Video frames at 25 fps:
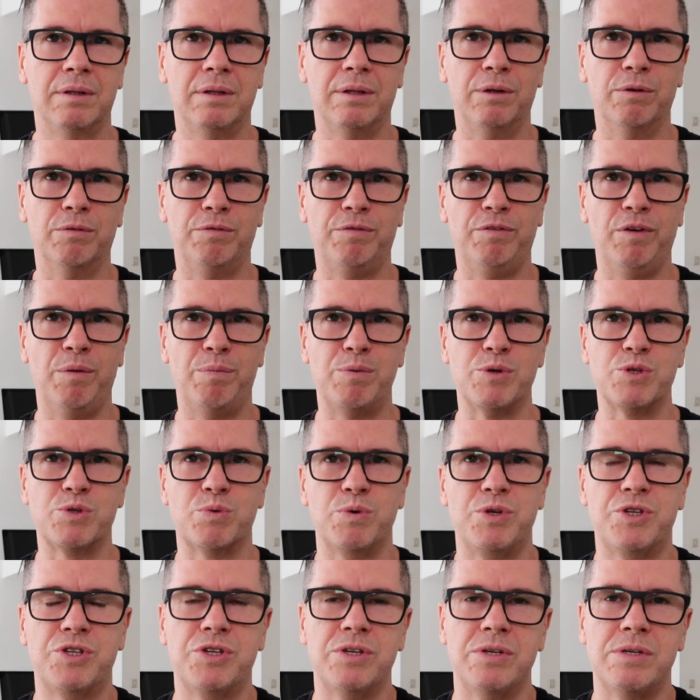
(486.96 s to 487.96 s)
little flipper
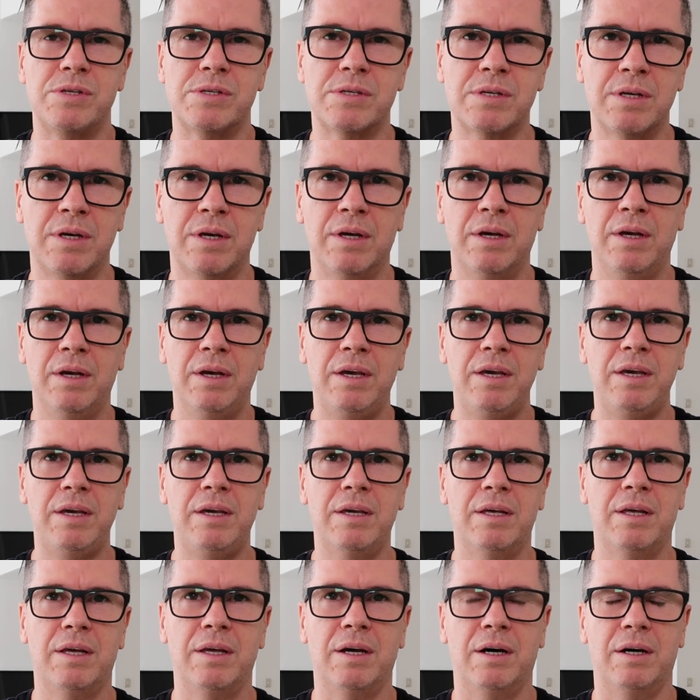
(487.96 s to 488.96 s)
switches
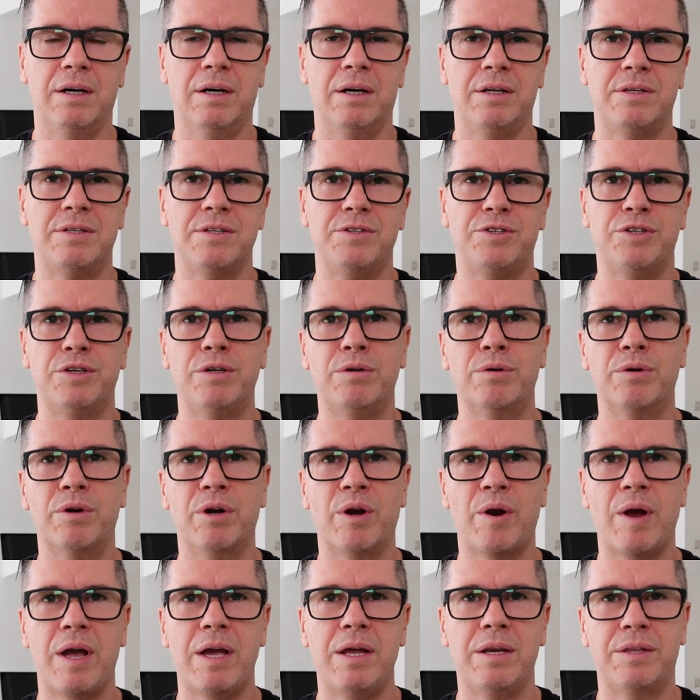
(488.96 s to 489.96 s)

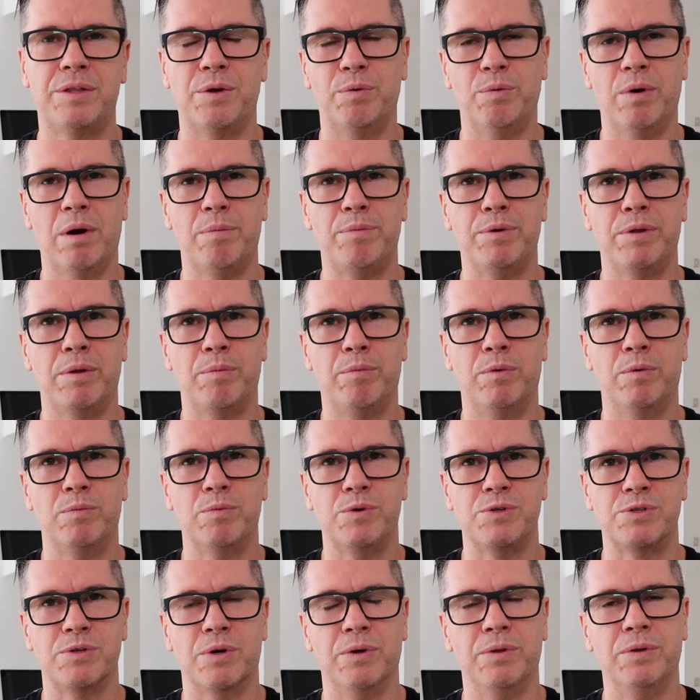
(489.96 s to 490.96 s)
deteriorate, the rubber that
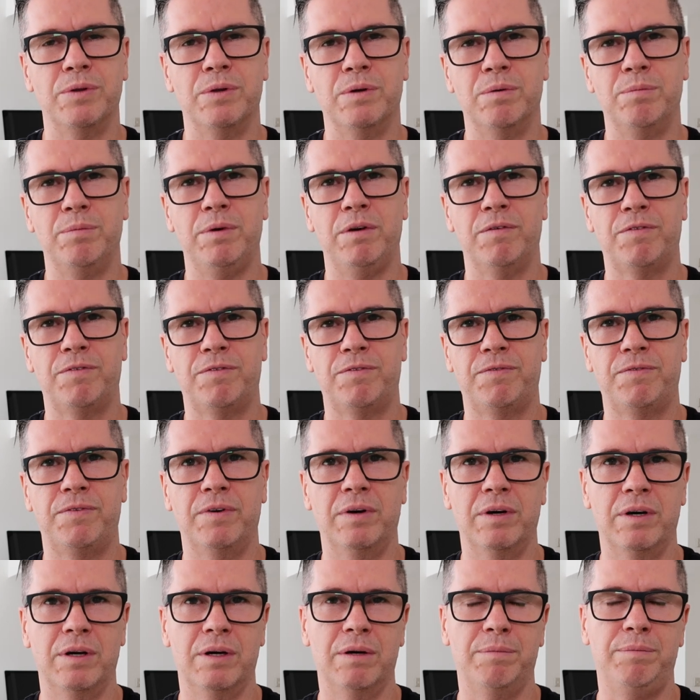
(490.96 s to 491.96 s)
was on them, if
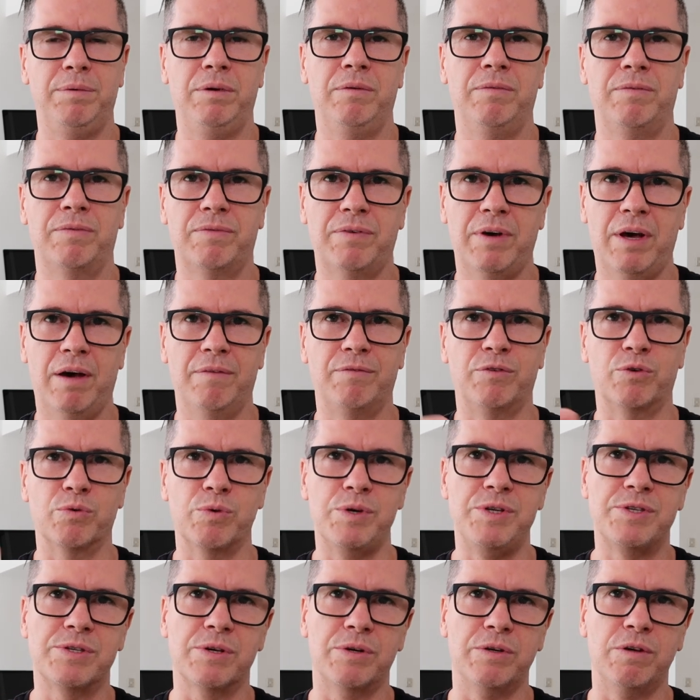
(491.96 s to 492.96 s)
you have
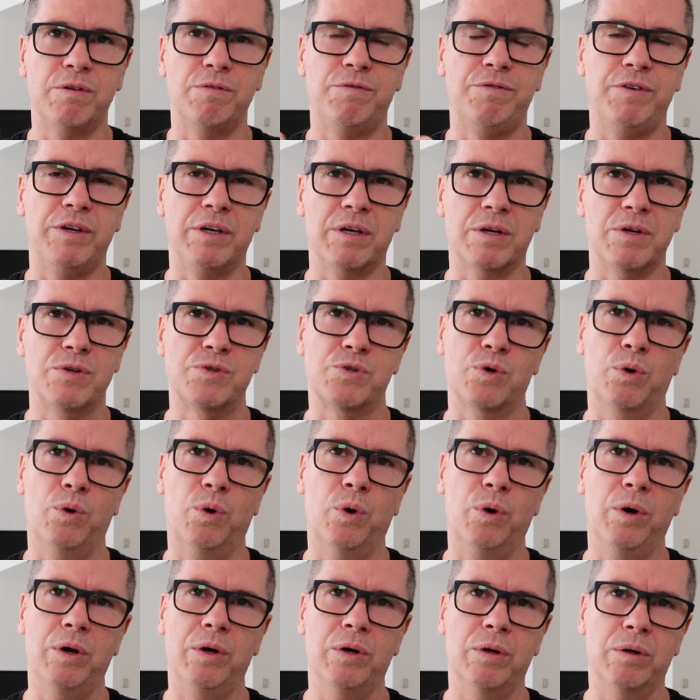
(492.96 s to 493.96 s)
grease on your fingers or
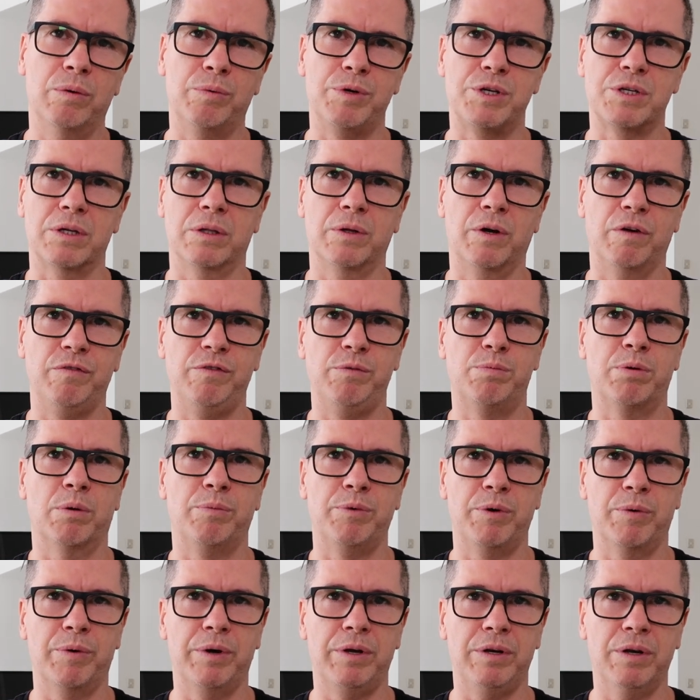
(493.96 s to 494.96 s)
oil, which a lot of you
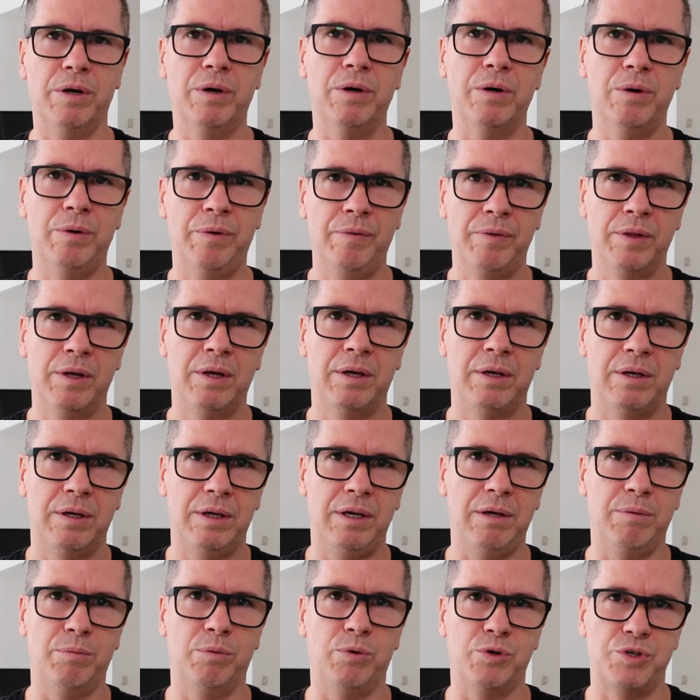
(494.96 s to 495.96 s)
probably already know,
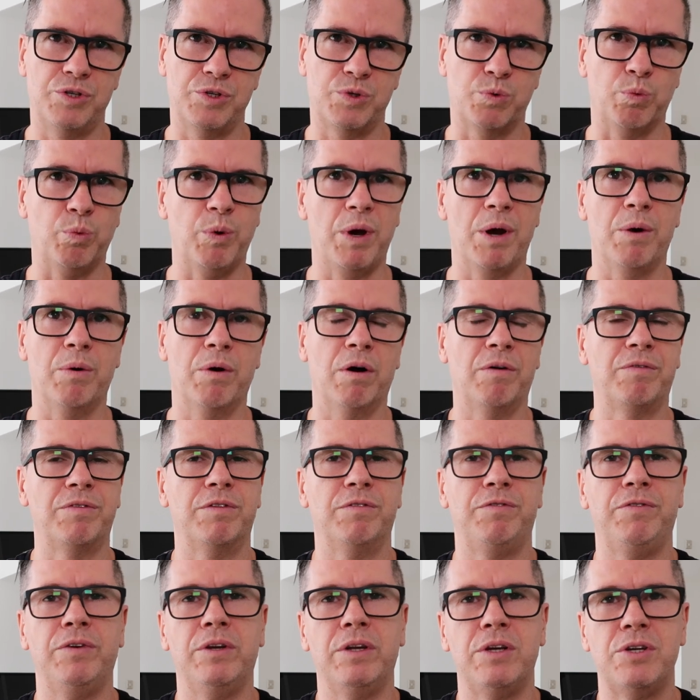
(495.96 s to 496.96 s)
it will just wear off
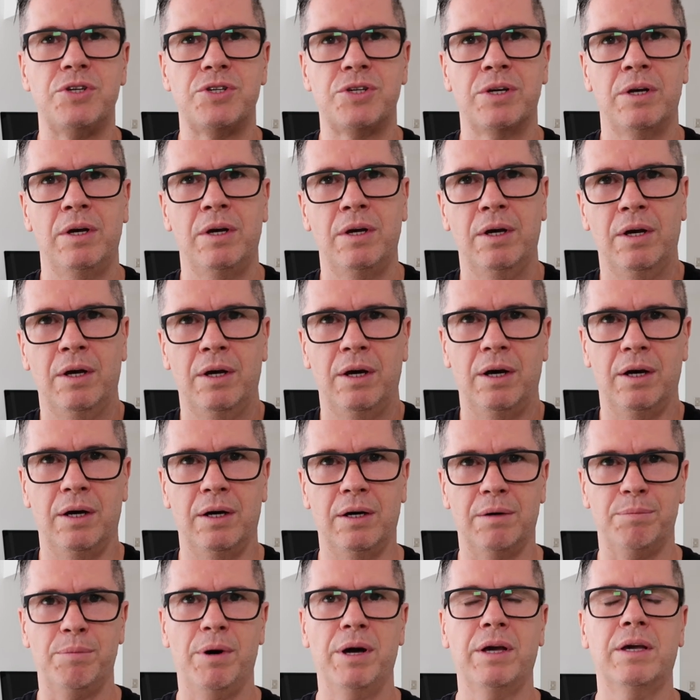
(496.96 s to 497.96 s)
the finish.
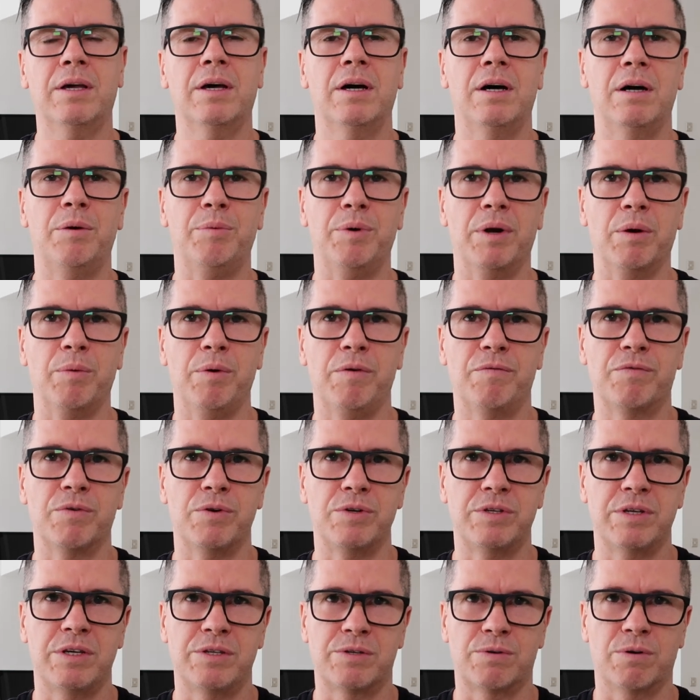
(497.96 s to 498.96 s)
My car, when I went for
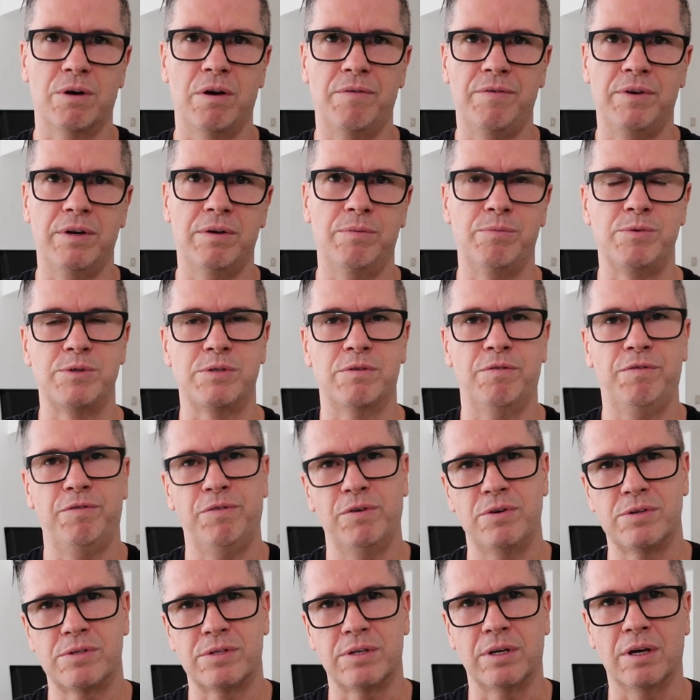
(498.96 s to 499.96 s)
a test drive in it, was the
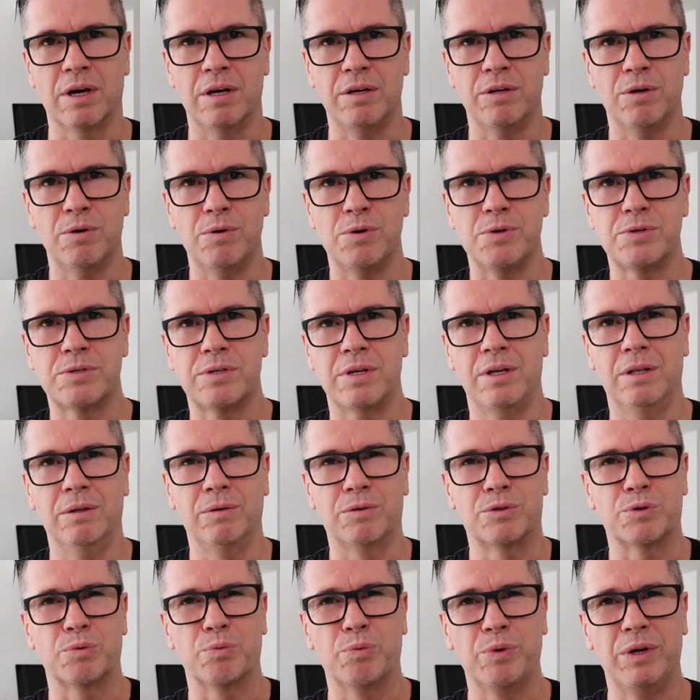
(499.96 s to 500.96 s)
first thing I noticed. It
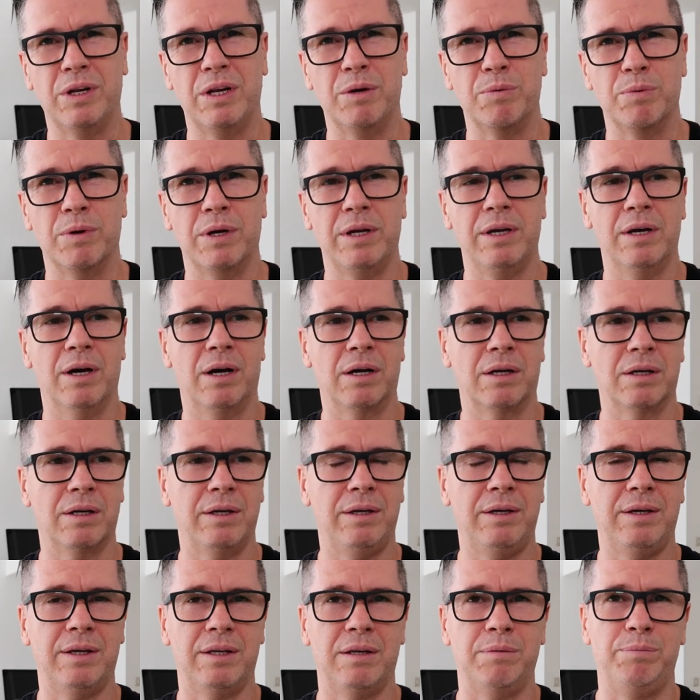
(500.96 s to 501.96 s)
looked really, really
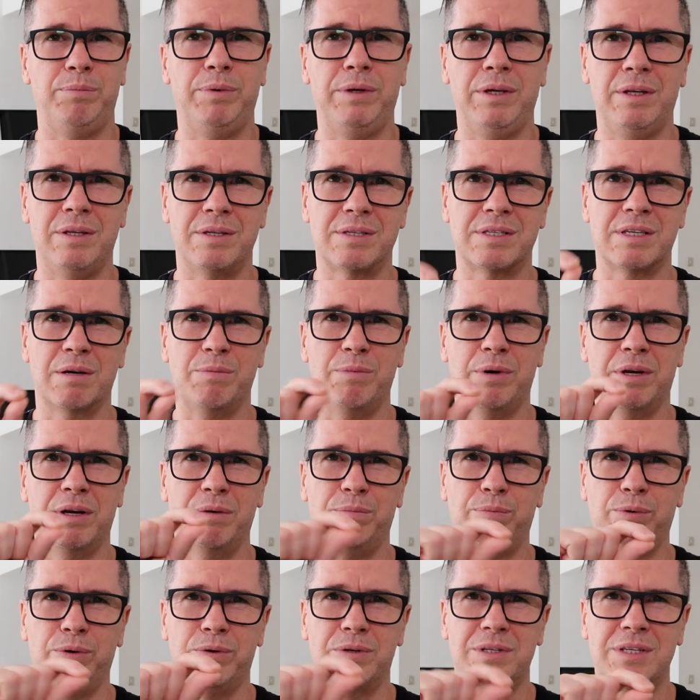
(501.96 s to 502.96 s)
ugly. It had been someone
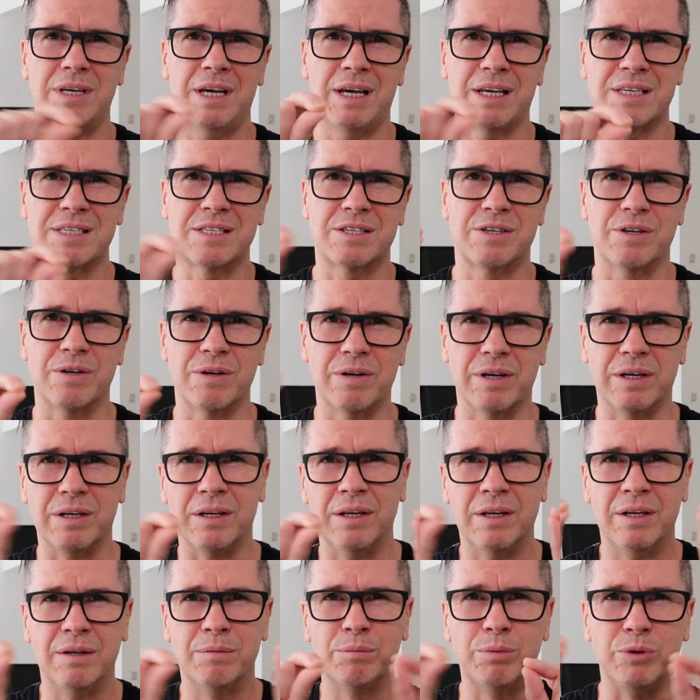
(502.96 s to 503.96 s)
had put texture
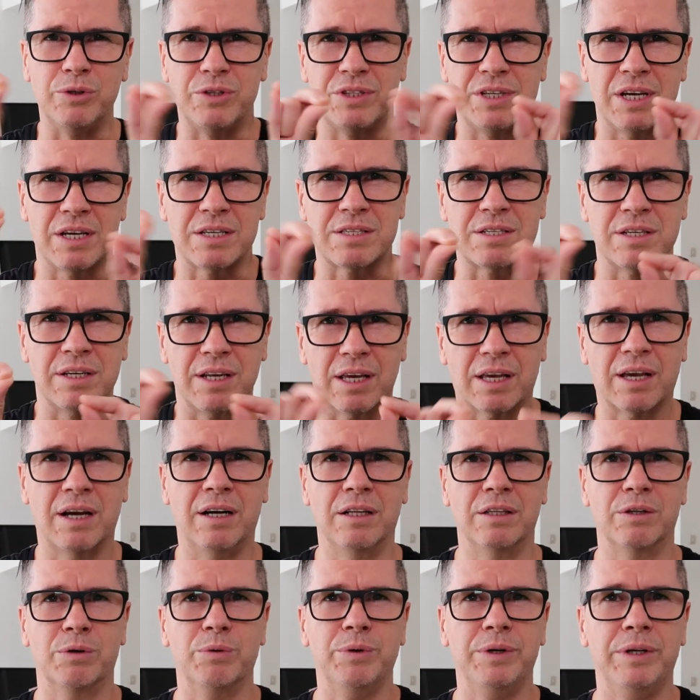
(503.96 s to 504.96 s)
to
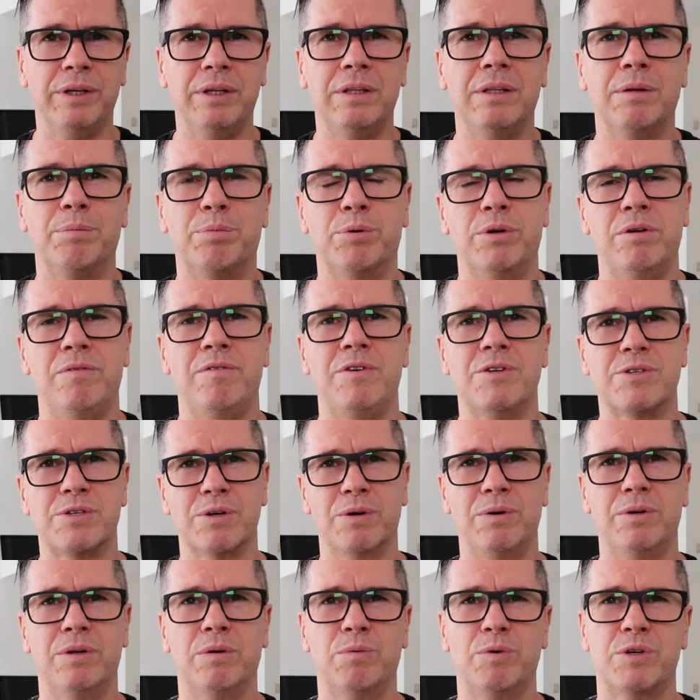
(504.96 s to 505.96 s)
color it in, the previous
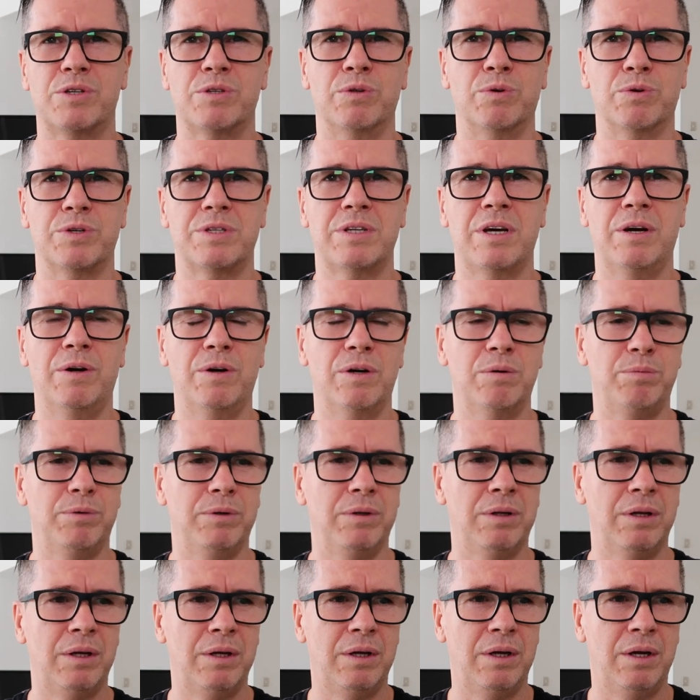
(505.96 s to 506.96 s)
owner, which looked
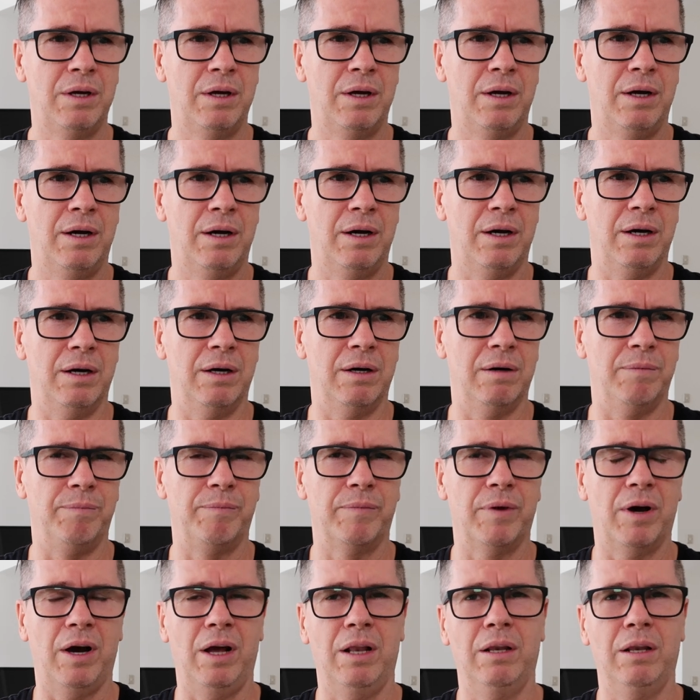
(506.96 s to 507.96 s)
terrible. I